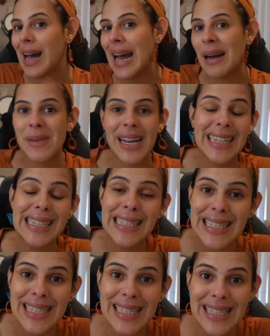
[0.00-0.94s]
I'm not gonna
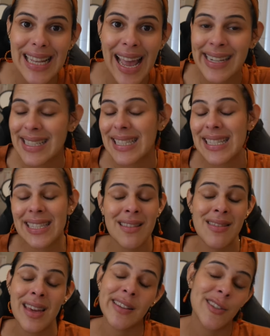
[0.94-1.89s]
diss any
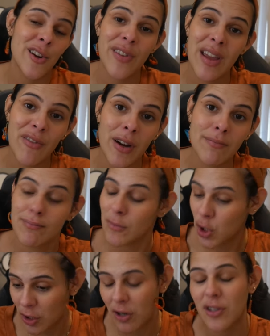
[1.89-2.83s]
season that is your favorite.
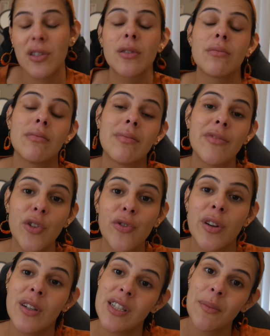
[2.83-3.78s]
You can also feel
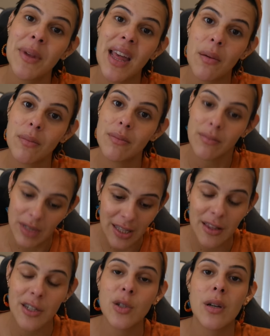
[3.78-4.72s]
free to tell me that in
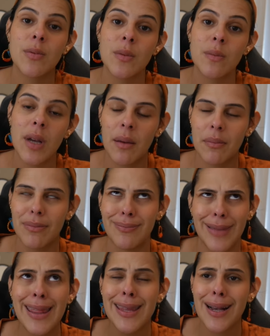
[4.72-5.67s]
the description,
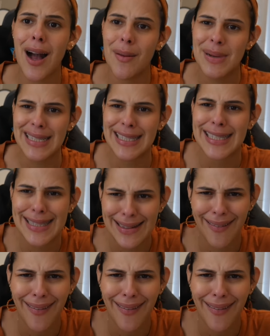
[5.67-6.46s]
in the comments.